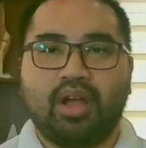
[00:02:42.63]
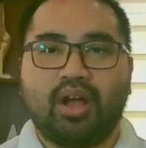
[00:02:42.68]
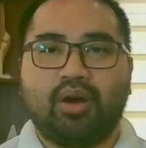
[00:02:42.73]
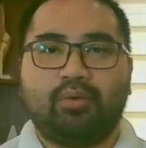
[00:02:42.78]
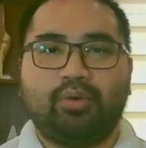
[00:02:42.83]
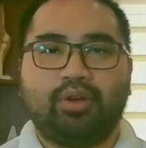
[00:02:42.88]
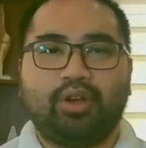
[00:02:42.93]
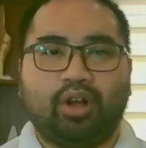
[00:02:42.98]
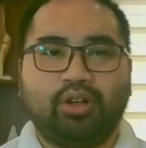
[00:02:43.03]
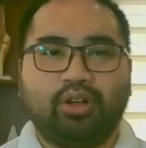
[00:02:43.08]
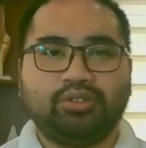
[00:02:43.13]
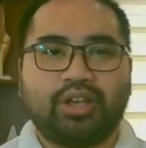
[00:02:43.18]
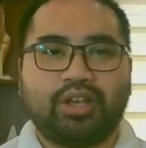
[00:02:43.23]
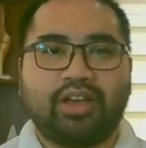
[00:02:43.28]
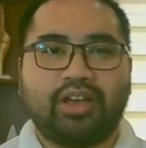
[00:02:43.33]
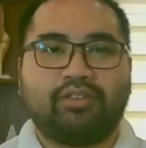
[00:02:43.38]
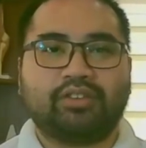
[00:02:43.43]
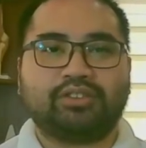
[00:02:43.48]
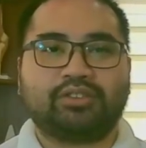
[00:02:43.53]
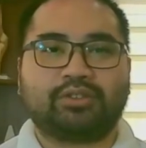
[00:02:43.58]
We also
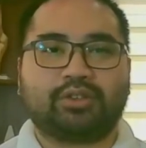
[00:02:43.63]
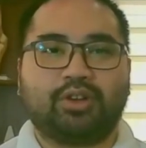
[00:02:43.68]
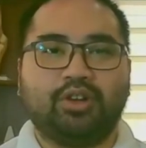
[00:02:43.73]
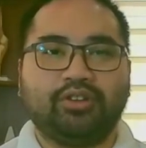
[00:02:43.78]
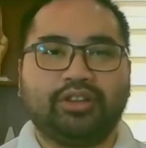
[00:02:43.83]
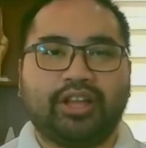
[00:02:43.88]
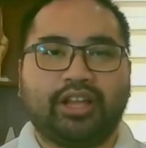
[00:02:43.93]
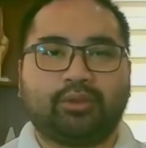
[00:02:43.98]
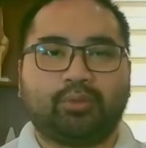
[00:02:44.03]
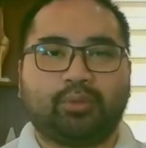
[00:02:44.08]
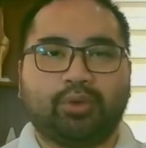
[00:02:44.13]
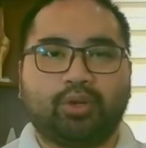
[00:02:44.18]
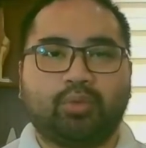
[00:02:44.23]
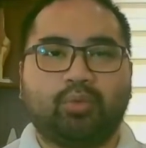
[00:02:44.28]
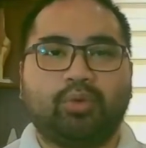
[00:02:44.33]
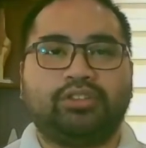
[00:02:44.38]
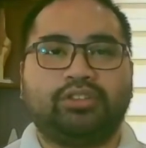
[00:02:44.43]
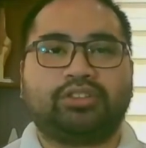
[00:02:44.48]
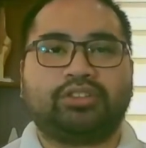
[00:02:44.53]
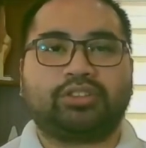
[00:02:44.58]
have a strong network
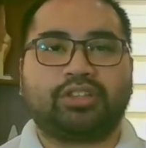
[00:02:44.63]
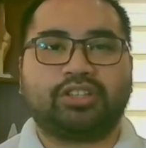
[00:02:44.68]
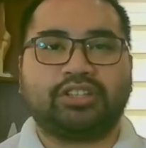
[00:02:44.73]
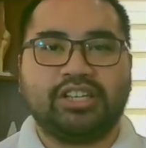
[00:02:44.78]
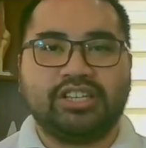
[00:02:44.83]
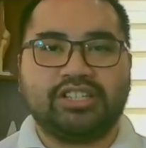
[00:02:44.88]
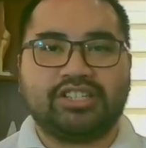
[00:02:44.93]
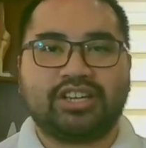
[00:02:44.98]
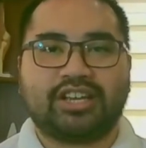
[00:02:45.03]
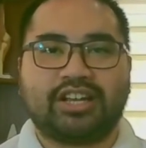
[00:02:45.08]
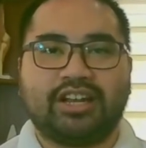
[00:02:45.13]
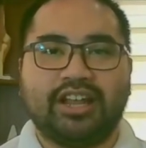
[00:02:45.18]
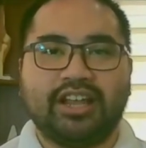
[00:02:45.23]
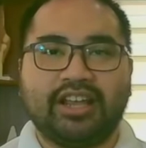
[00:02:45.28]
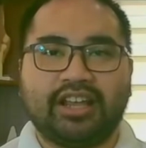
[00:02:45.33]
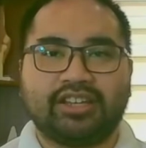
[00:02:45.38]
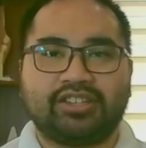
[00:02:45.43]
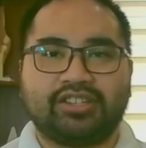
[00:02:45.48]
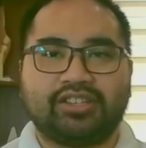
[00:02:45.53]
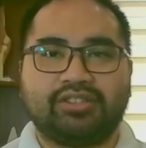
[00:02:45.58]
with strategic
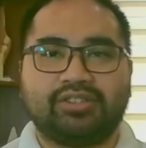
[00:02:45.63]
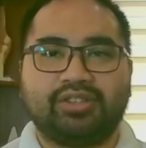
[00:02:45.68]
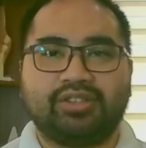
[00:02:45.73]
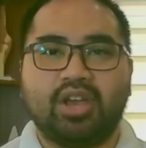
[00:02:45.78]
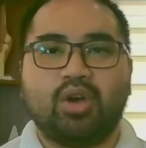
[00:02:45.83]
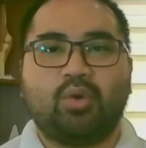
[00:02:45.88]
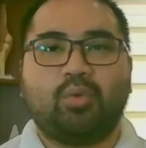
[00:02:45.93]
linkages